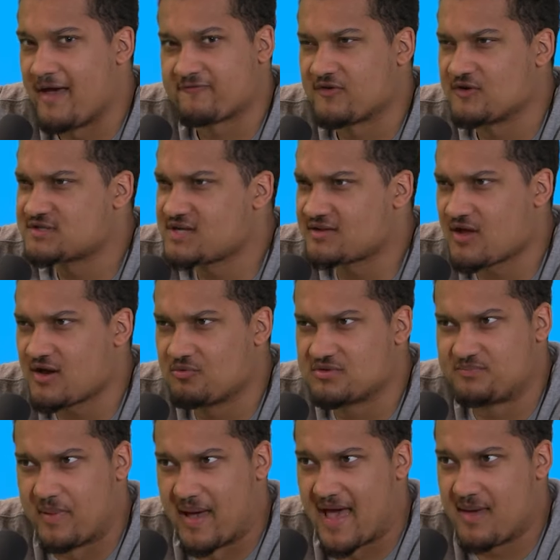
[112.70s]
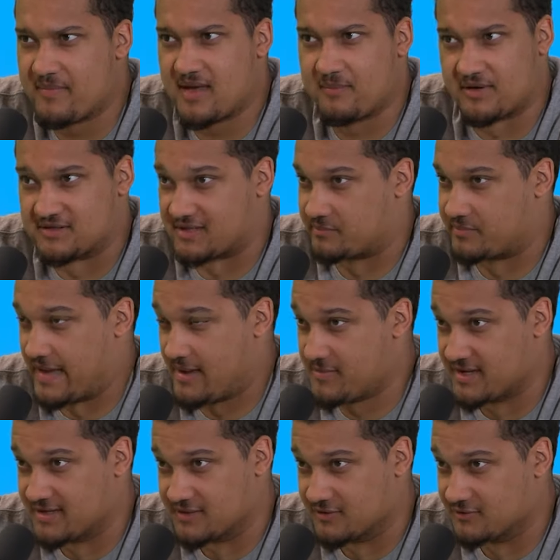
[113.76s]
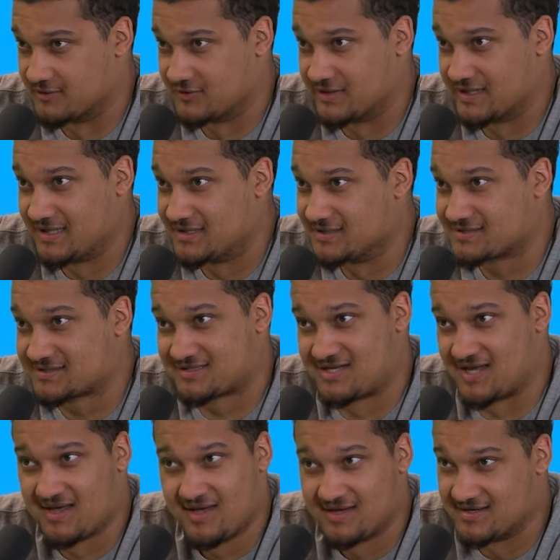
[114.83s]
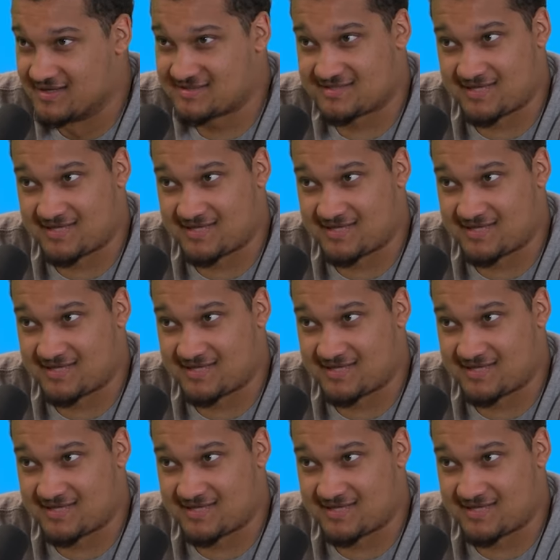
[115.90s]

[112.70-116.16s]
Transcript: At first, I thought it was Batman, but I was like, Batman don't do this. This